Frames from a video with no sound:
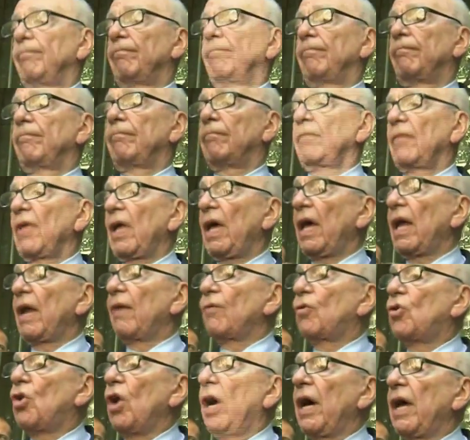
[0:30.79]
And,
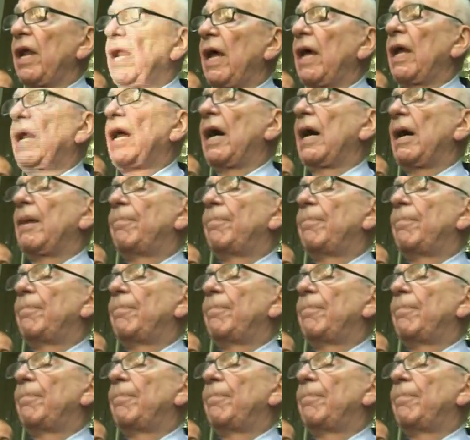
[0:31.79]
and, and I